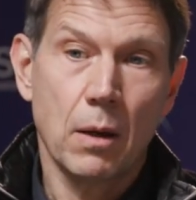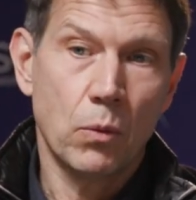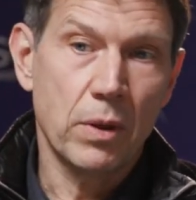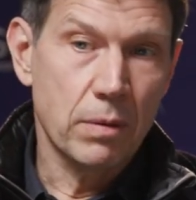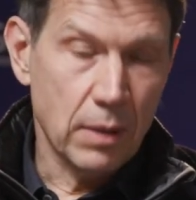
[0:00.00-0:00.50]

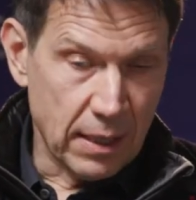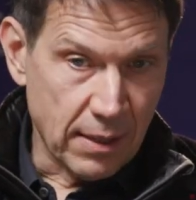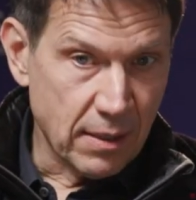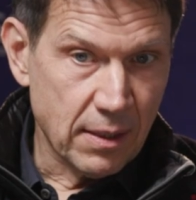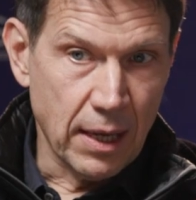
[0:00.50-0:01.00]
with, as
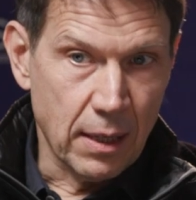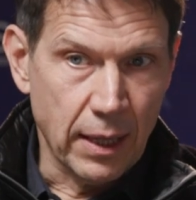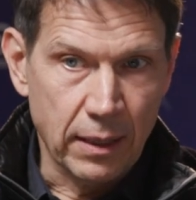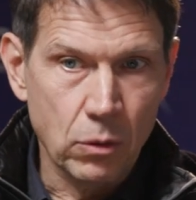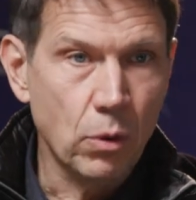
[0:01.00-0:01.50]
I said,
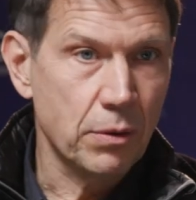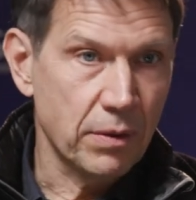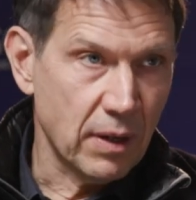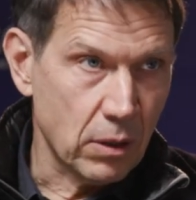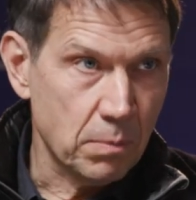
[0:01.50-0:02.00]
like
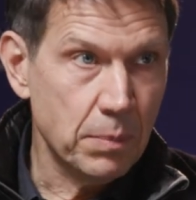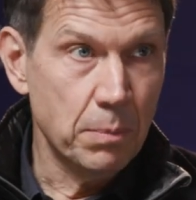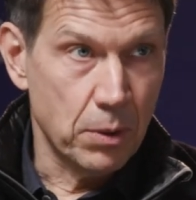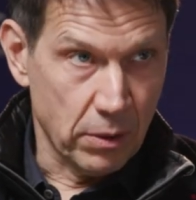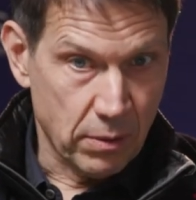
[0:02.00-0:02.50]
200,000
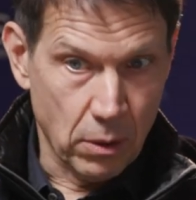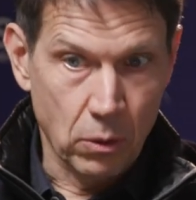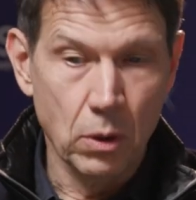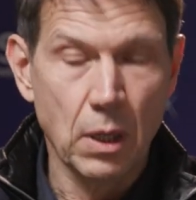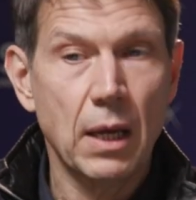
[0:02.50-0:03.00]
people or
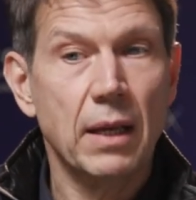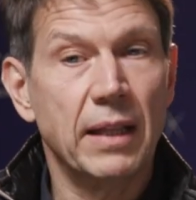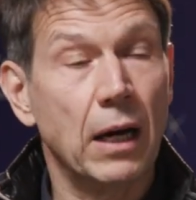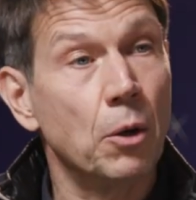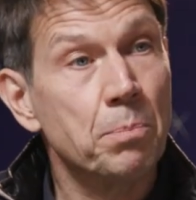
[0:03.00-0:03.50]
so,
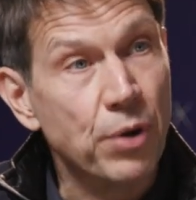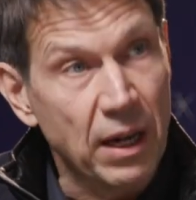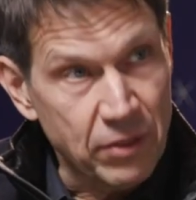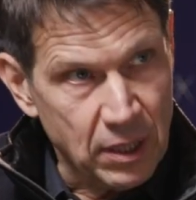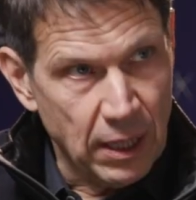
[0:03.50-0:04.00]
that got
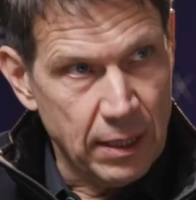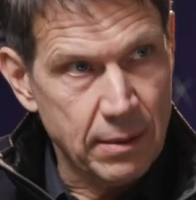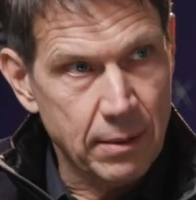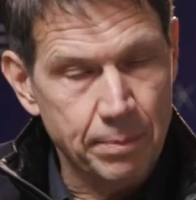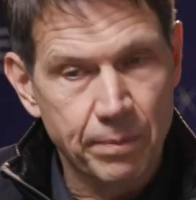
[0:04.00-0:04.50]

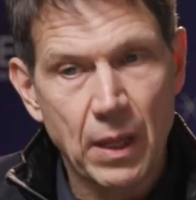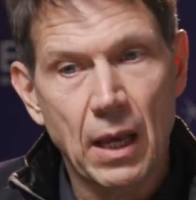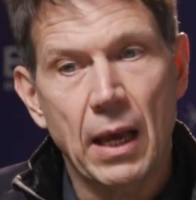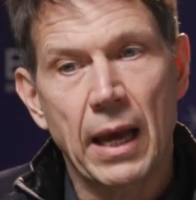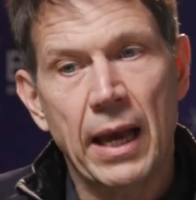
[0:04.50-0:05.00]
privatized.
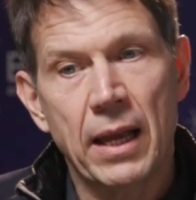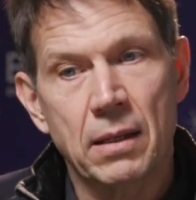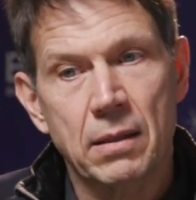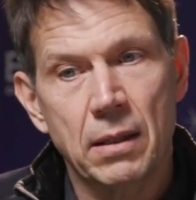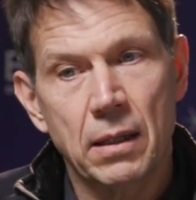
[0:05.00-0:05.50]

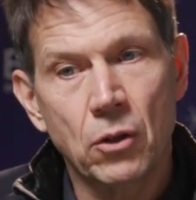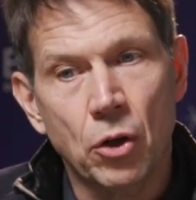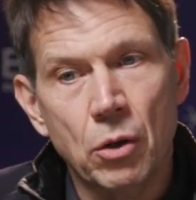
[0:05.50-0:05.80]
And not